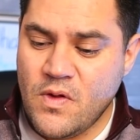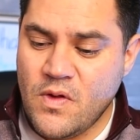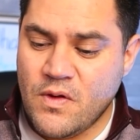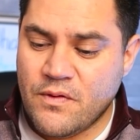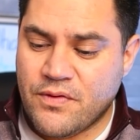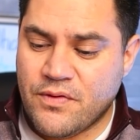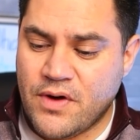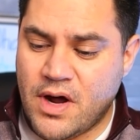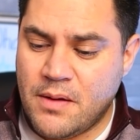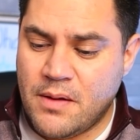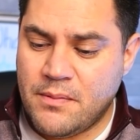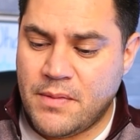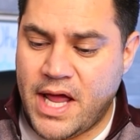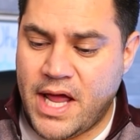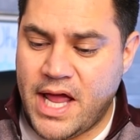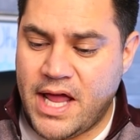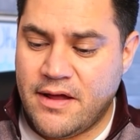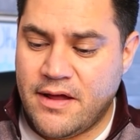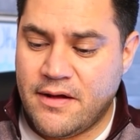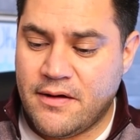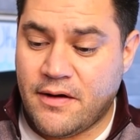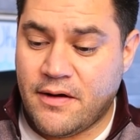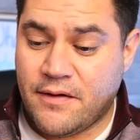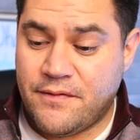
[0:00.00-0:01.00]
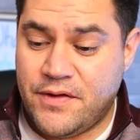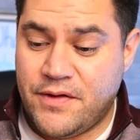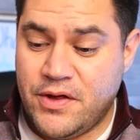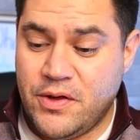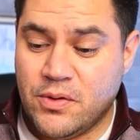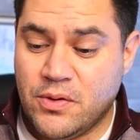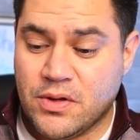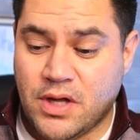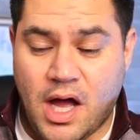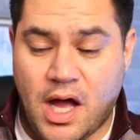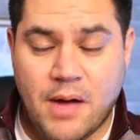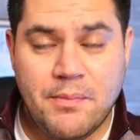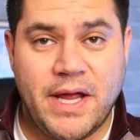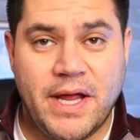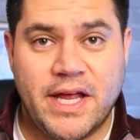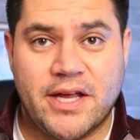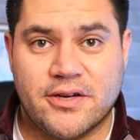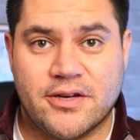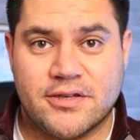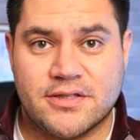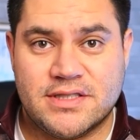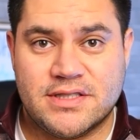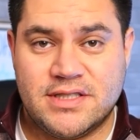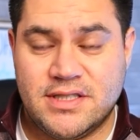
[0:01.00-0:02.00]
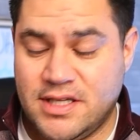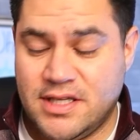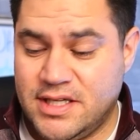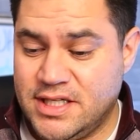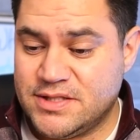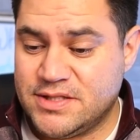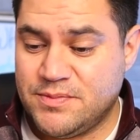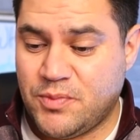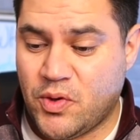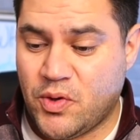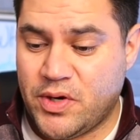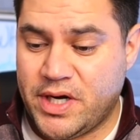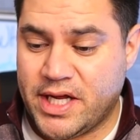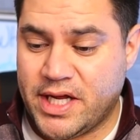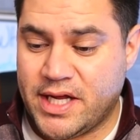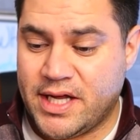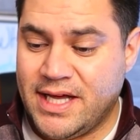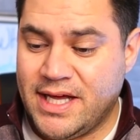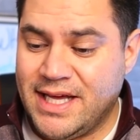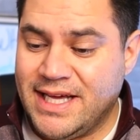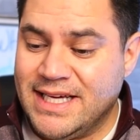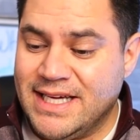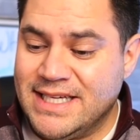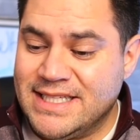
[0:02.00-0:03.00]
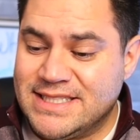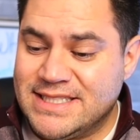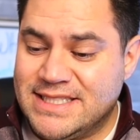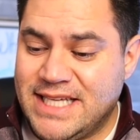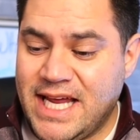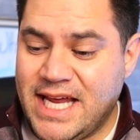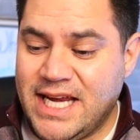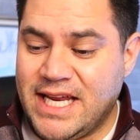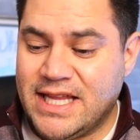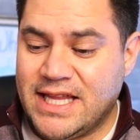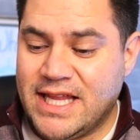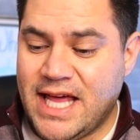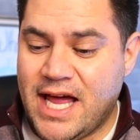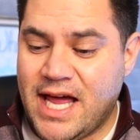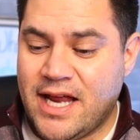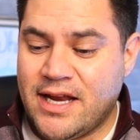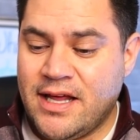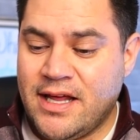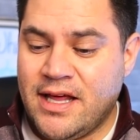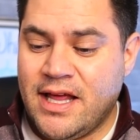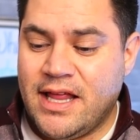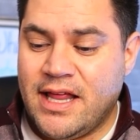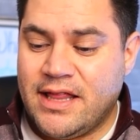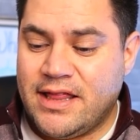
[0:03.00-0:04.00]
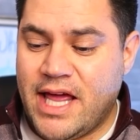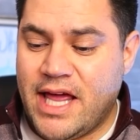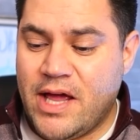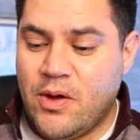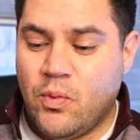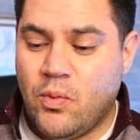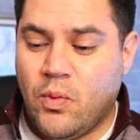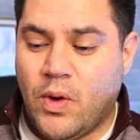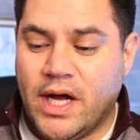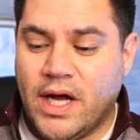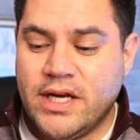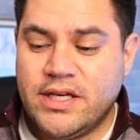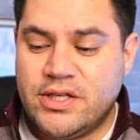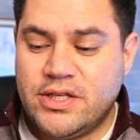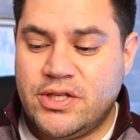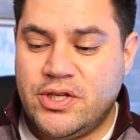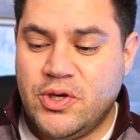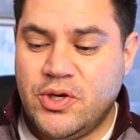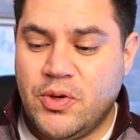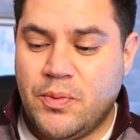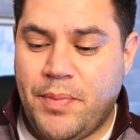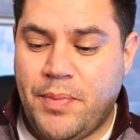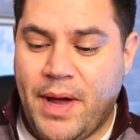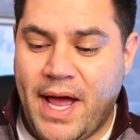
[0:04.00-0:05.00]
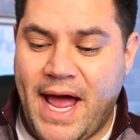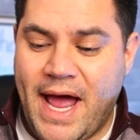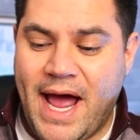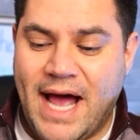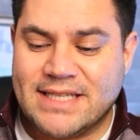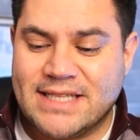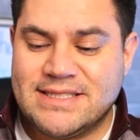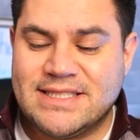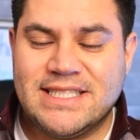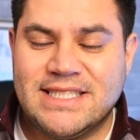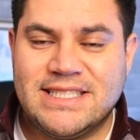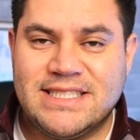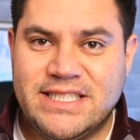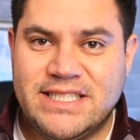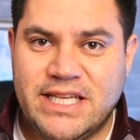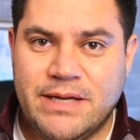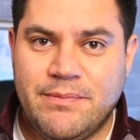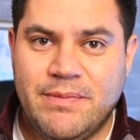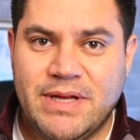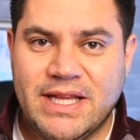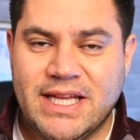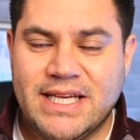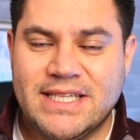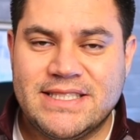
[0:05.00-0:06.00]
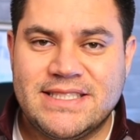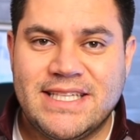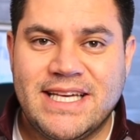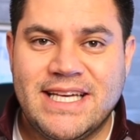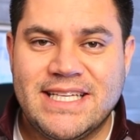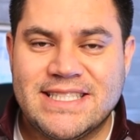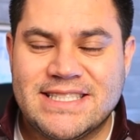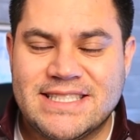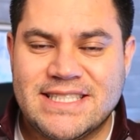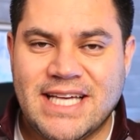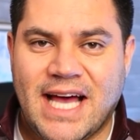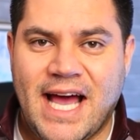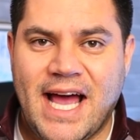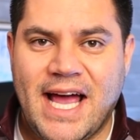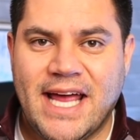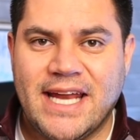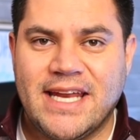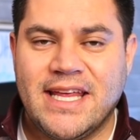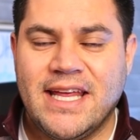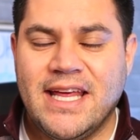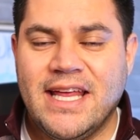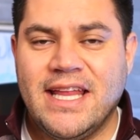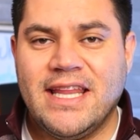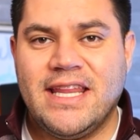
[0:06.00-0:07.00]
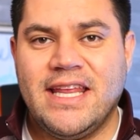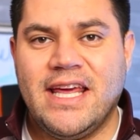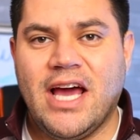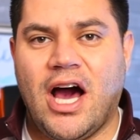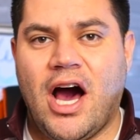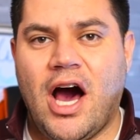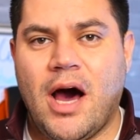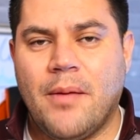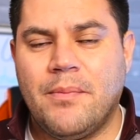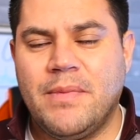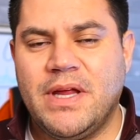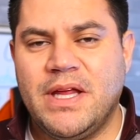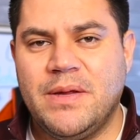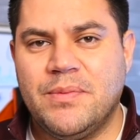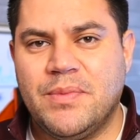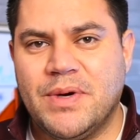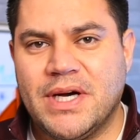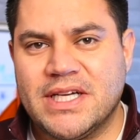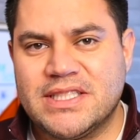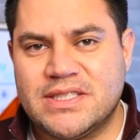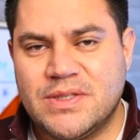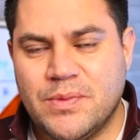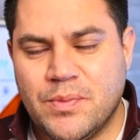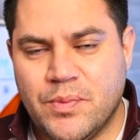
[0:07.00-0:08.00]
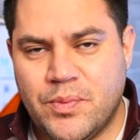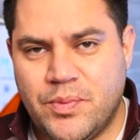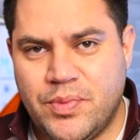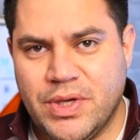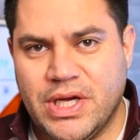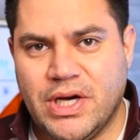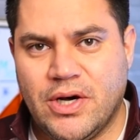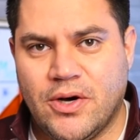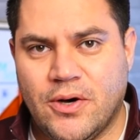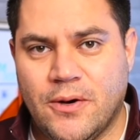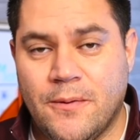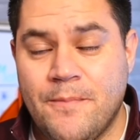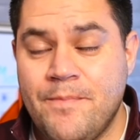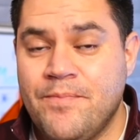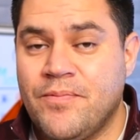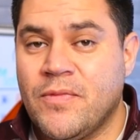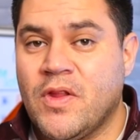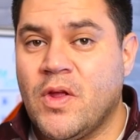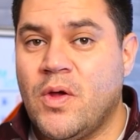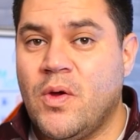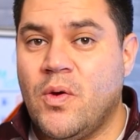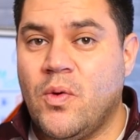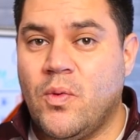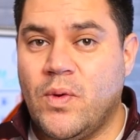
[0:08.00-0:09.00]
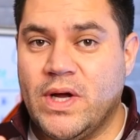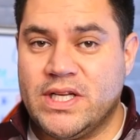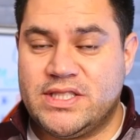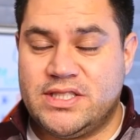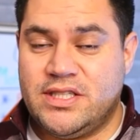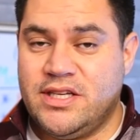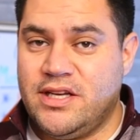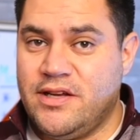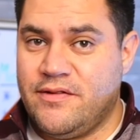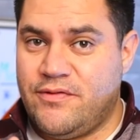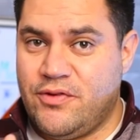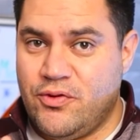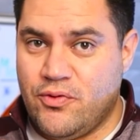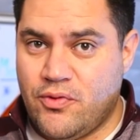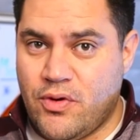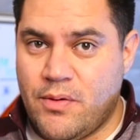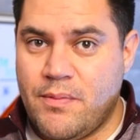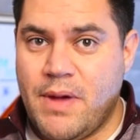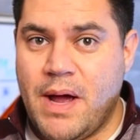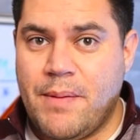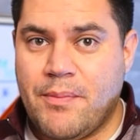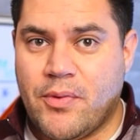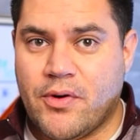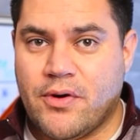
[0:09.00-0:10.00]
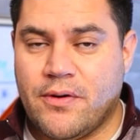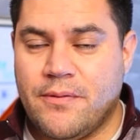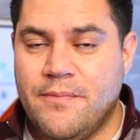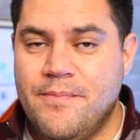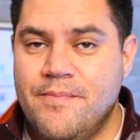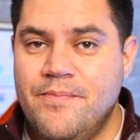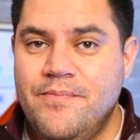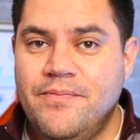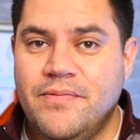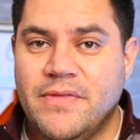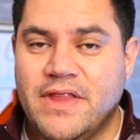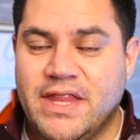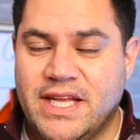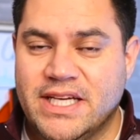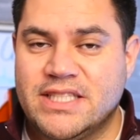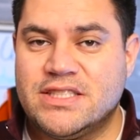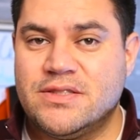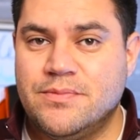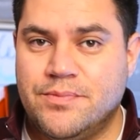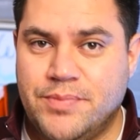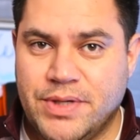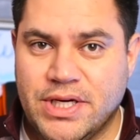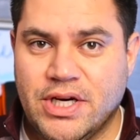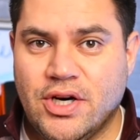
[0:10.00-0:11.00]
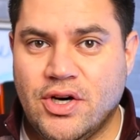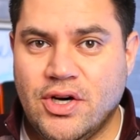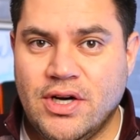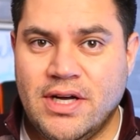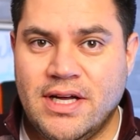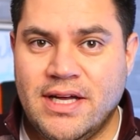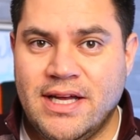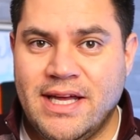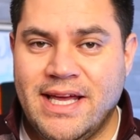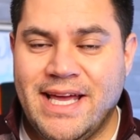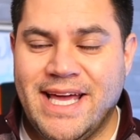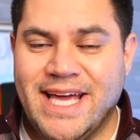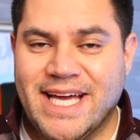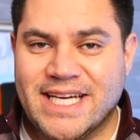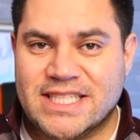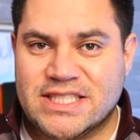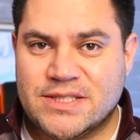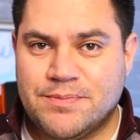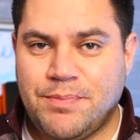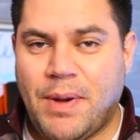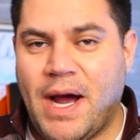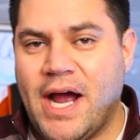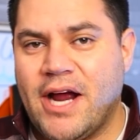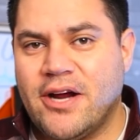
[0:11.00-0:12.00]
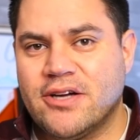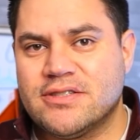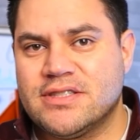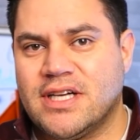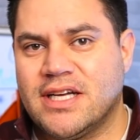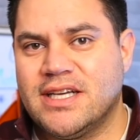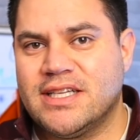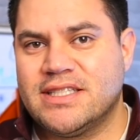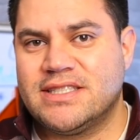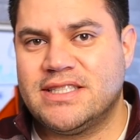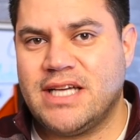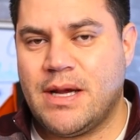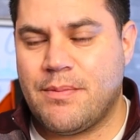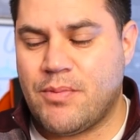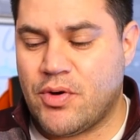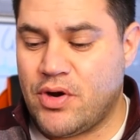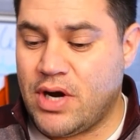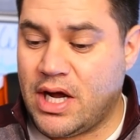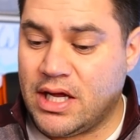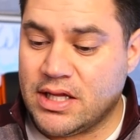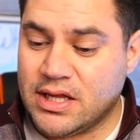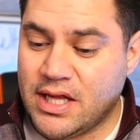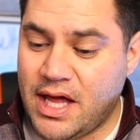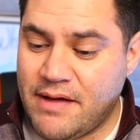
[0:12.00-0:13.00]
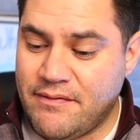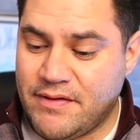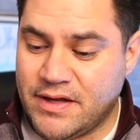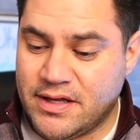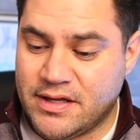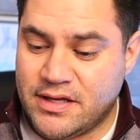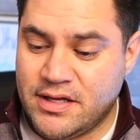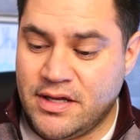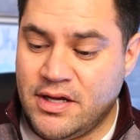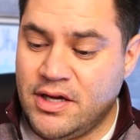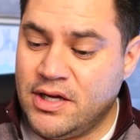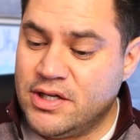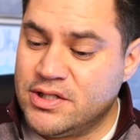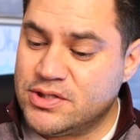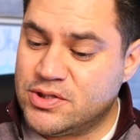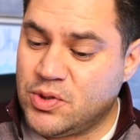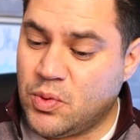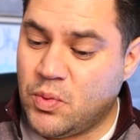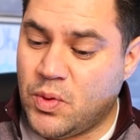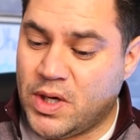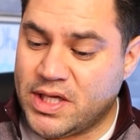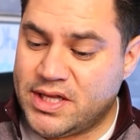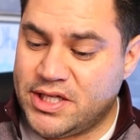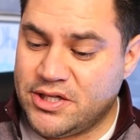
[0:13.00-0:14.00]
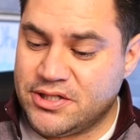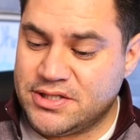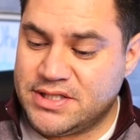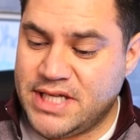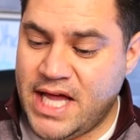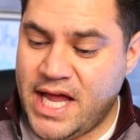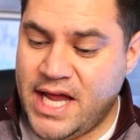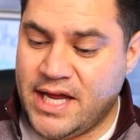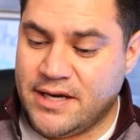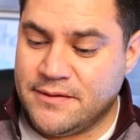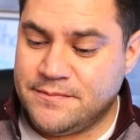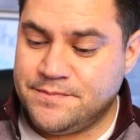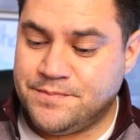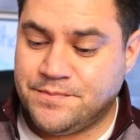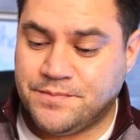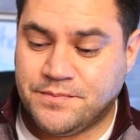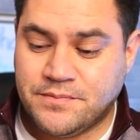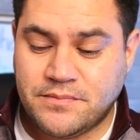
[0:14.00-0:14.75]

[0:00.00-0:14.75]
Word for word: from a, a few lawmakers this morning stating that they want to pass stimulus inside the omnibus bill, which, if you remember, this bill expires on December 11th. So, what they're saying,